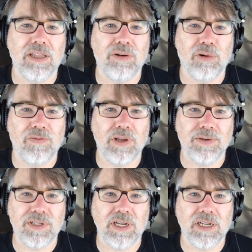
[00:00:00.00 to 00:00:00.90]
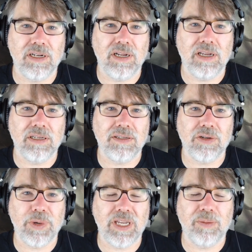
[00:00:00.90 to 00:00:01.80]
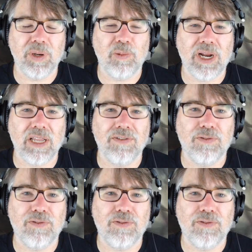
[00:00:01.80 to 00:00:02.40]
reviews done, so we can be ready